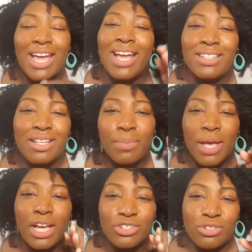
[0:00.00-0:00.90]
It took me
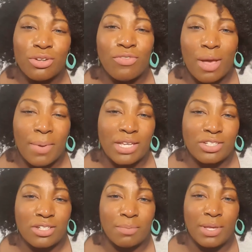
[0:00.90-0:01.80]
125
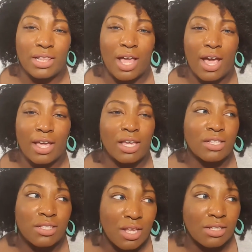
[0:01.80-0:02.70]
pages to be like
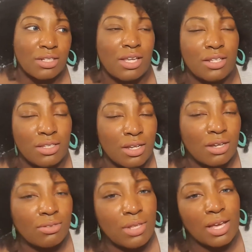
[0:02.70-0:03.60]
sucked in, you
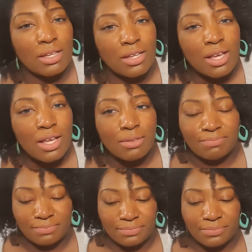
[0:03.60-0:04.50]
know, like,
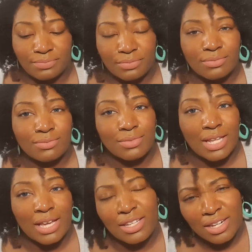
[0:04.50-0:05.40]

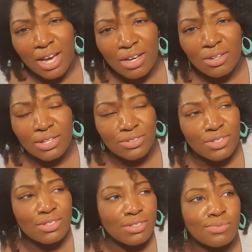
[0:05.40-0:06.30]
like you know, I
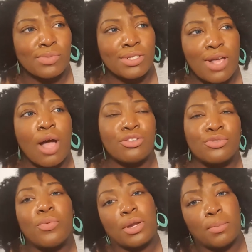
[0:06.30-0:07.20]
just was, I
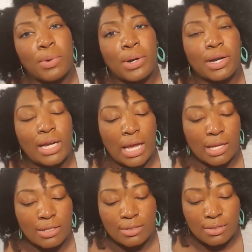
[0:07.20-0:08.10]
just wanted more
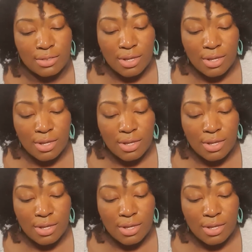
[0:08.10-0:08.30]
and